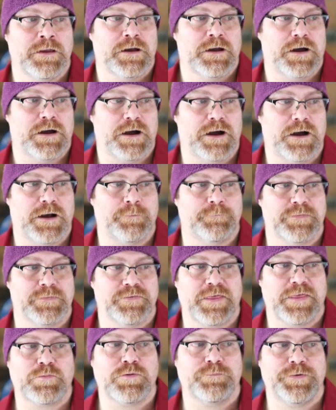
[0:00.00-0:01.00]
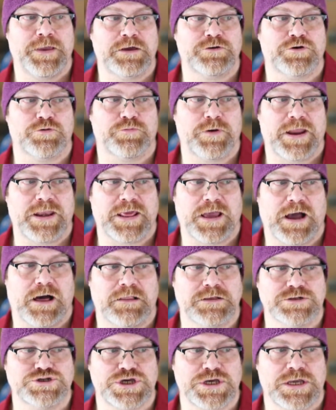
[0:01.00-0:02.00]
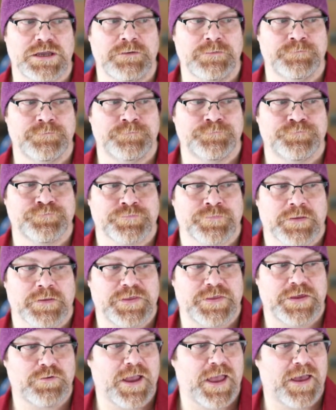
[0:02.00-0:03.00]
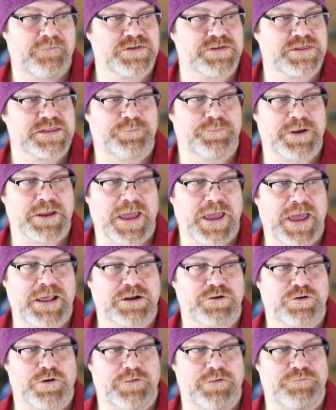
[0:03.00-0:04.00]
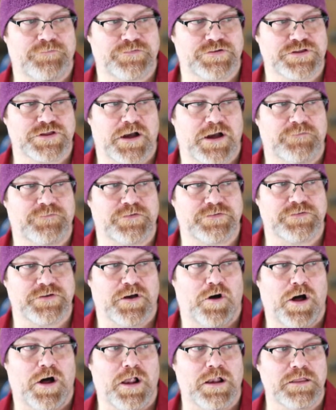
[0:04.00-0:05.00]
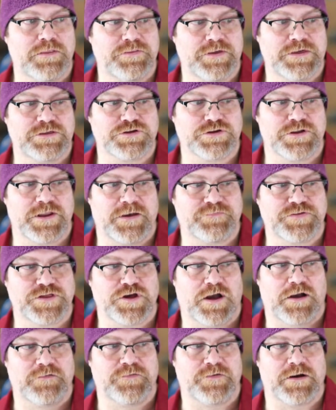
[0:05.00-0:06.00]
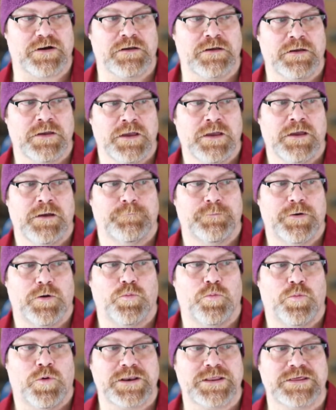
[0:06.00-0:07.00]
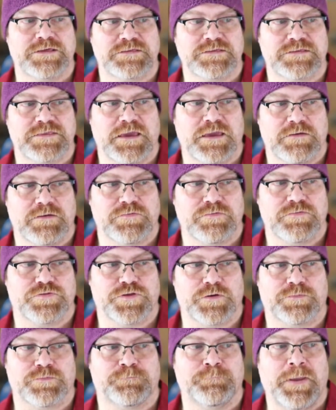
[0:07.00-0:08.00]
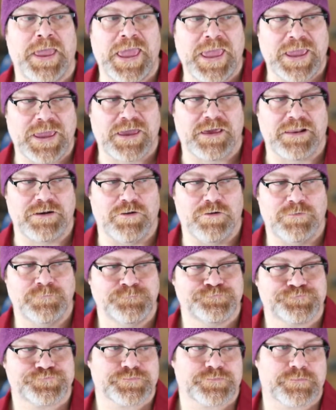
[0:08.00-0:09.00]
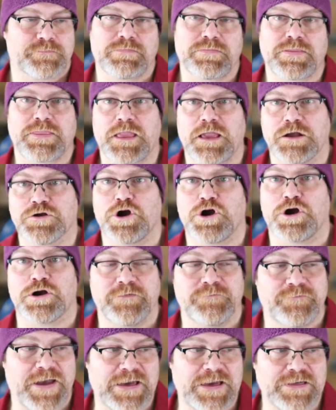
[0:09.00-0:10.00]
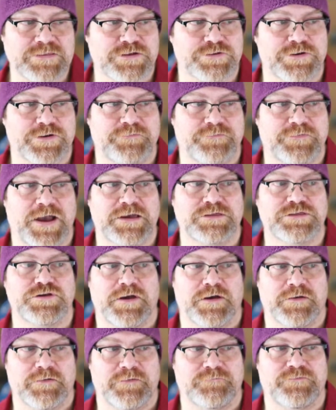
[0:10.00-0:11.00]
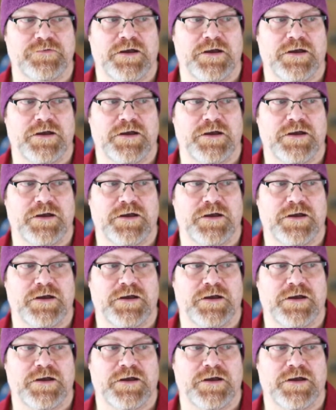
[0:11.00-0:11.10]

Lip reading: that would be under radiology. They don't have a separate category for software. All of these could have software, but what is the panel? Cardiovascular device you have